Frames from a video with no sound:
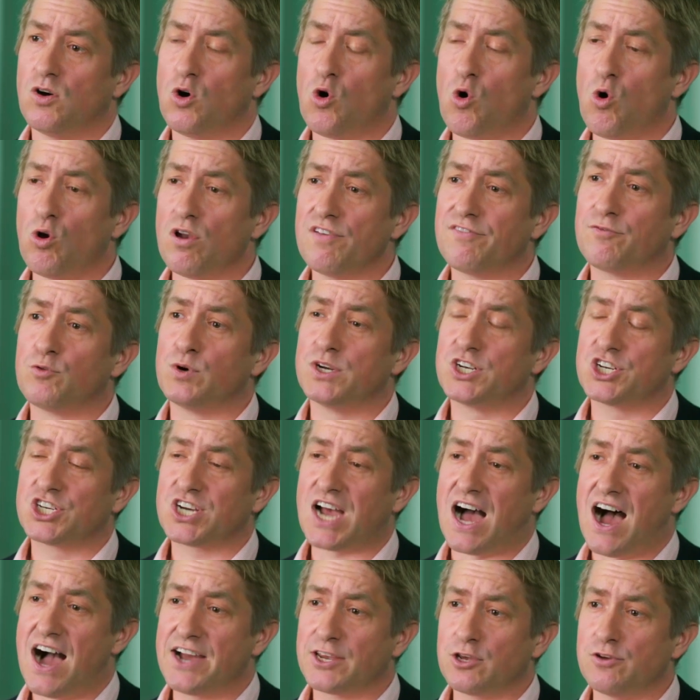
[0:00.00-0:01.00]
all of which
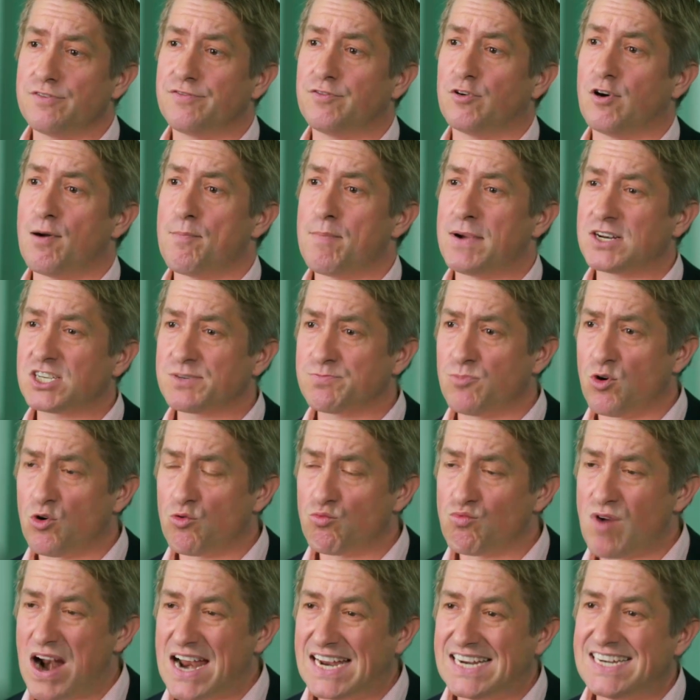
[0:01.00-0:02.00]
argue for a much more
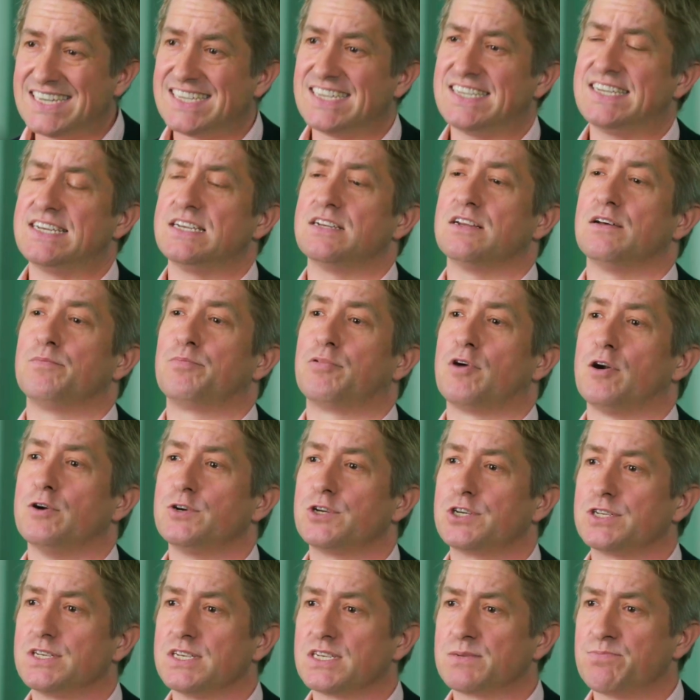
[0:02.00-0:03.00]
reined-in
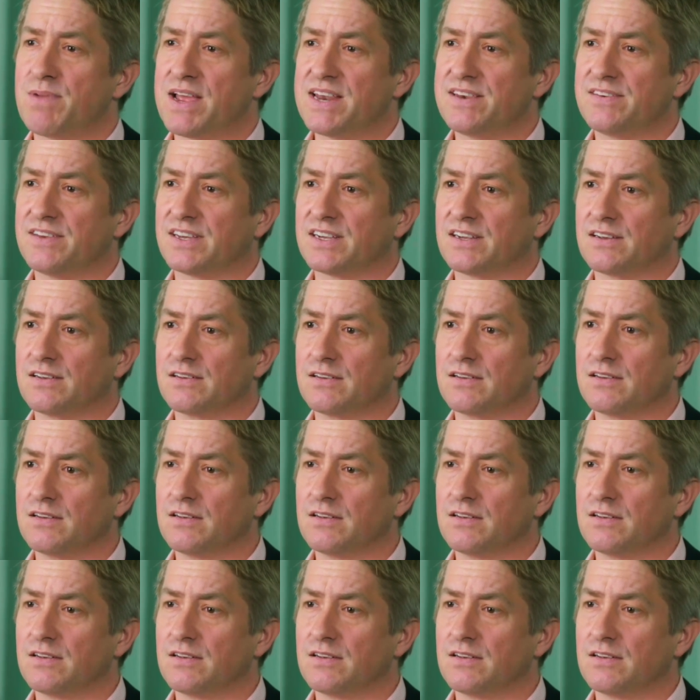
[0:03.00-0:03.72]
approach to spending.